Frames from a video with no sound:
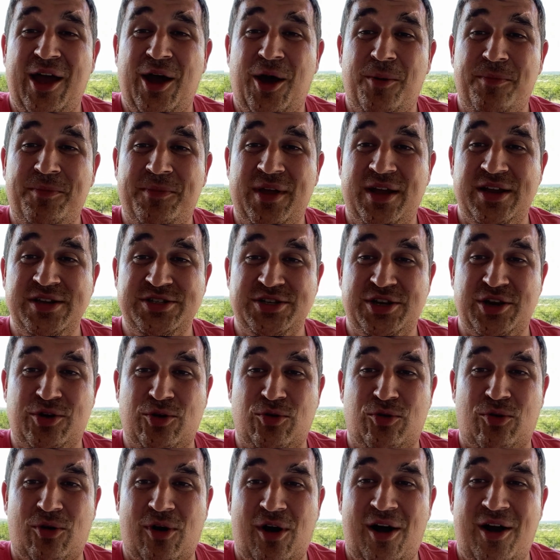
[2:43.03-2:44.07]
helped us to
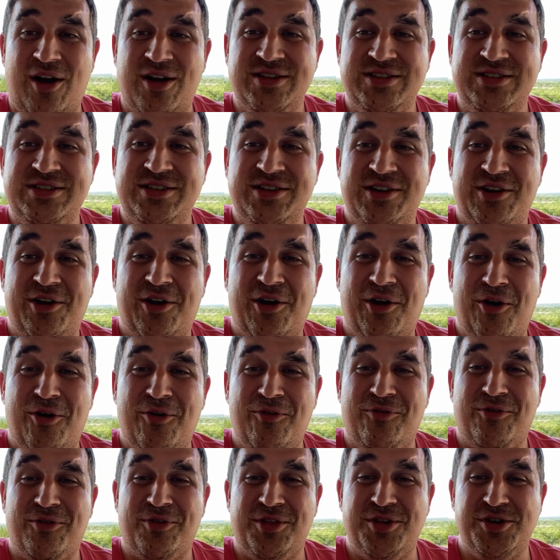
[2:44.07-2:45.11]
cross
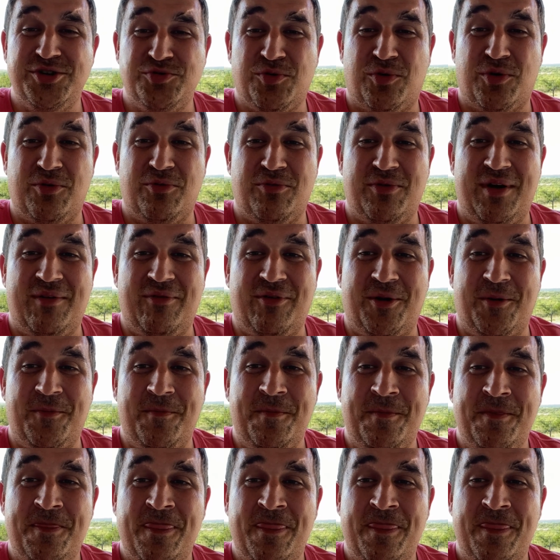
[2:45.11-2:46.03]
over the Jordan River."